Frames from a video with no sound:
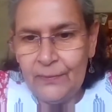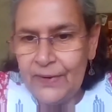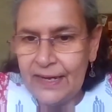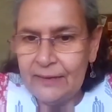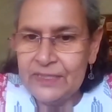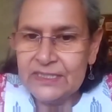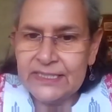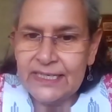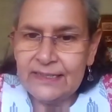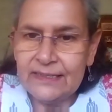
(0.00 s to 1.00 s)
But I
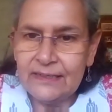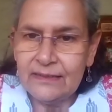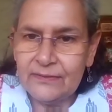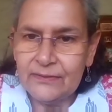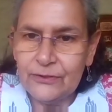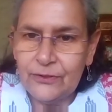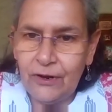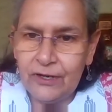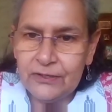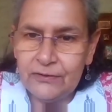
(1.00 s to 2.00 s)
must say that the
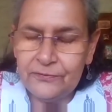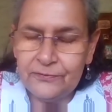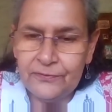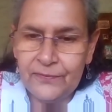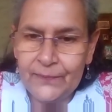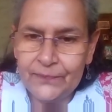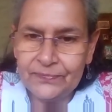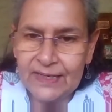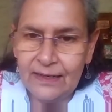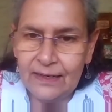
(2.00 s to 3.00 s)
thought of
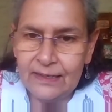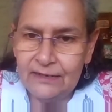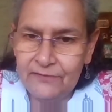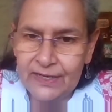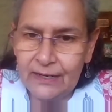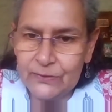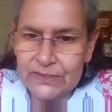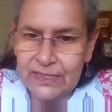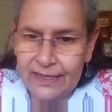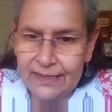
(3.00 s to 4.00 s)
living
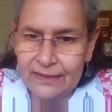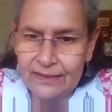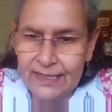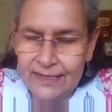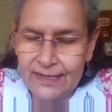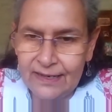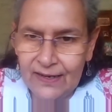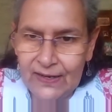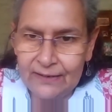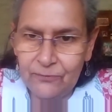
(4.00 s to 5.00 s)
outside
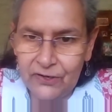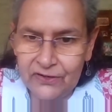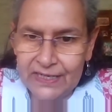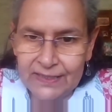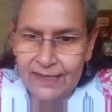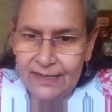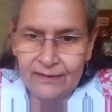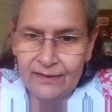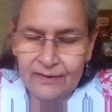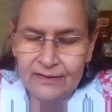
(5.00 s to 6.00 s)
India and working
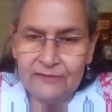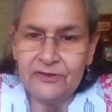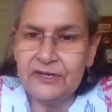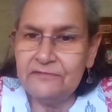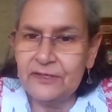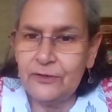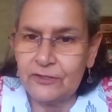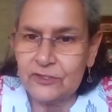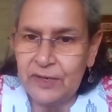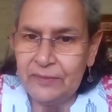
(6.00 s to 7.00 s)
there never even
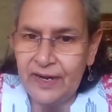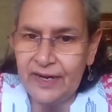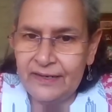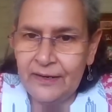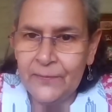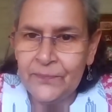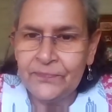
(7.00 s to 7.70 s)
crossed my mind.